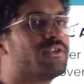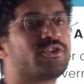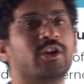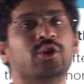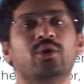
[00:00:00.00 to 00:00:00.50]

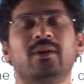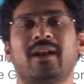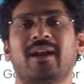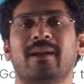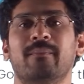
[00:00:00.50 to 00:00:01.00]
scheduled
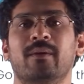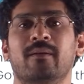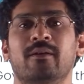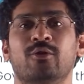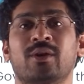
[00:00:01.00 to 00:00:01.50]
tribe.
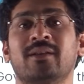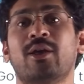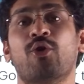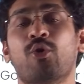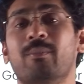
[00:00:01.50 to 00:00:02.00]
Okay,
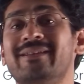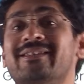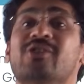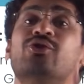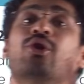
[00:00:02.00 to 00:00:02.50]
the
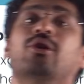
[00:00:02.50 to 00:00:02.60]
OBC issue